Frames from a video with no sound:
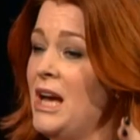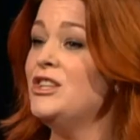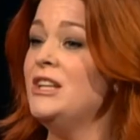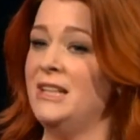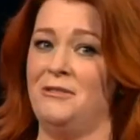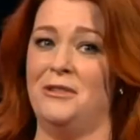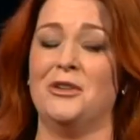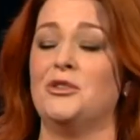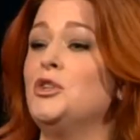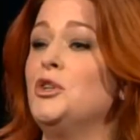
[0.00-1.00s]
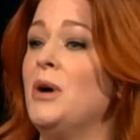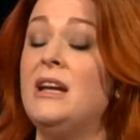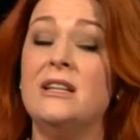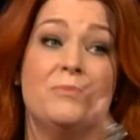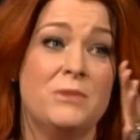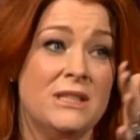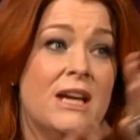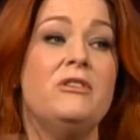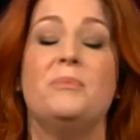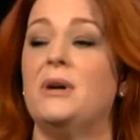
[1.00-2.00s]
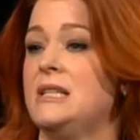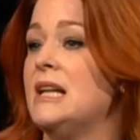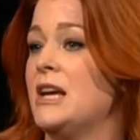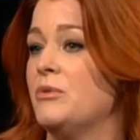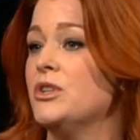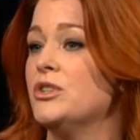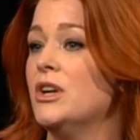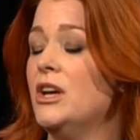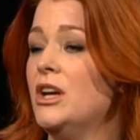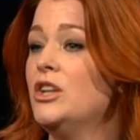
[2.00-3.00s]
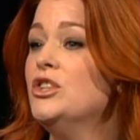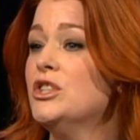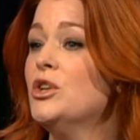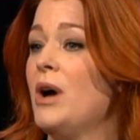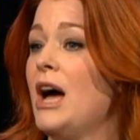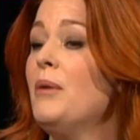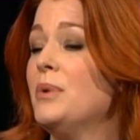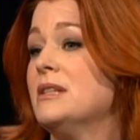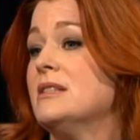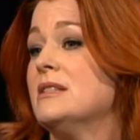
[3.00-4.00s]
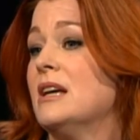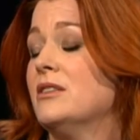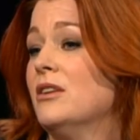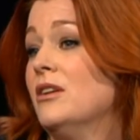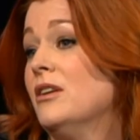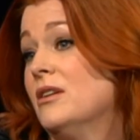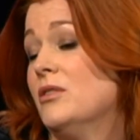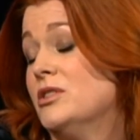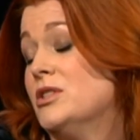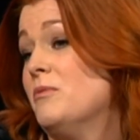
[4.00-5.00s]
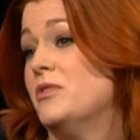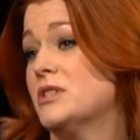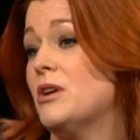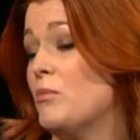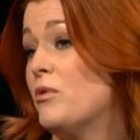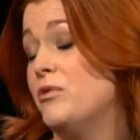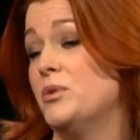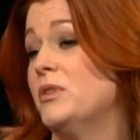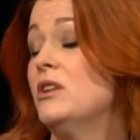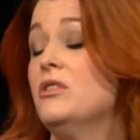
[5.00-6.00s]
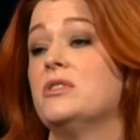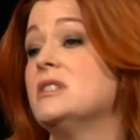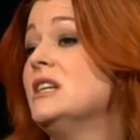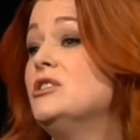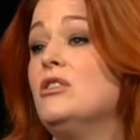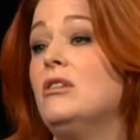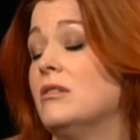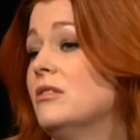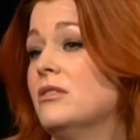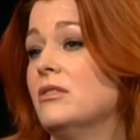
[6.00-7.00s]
We actually live here too. And it's everybody's language. It just so happens that some of us are more fluent than others. That's all.